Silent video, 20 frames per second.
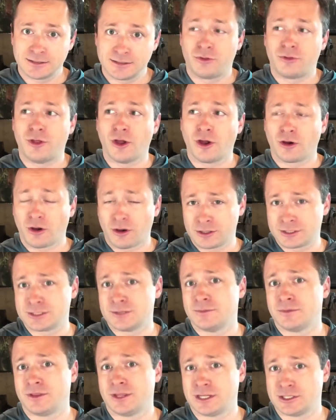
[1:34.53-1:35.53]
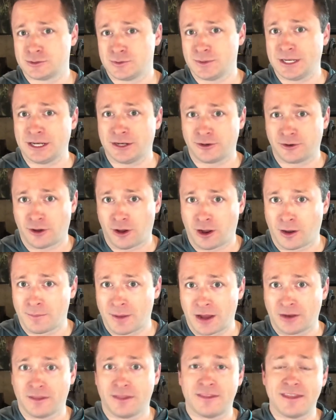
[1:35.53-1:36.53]
there are some things we need to talk
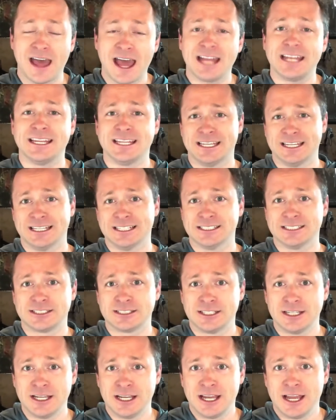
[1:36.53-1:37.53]
about, and that is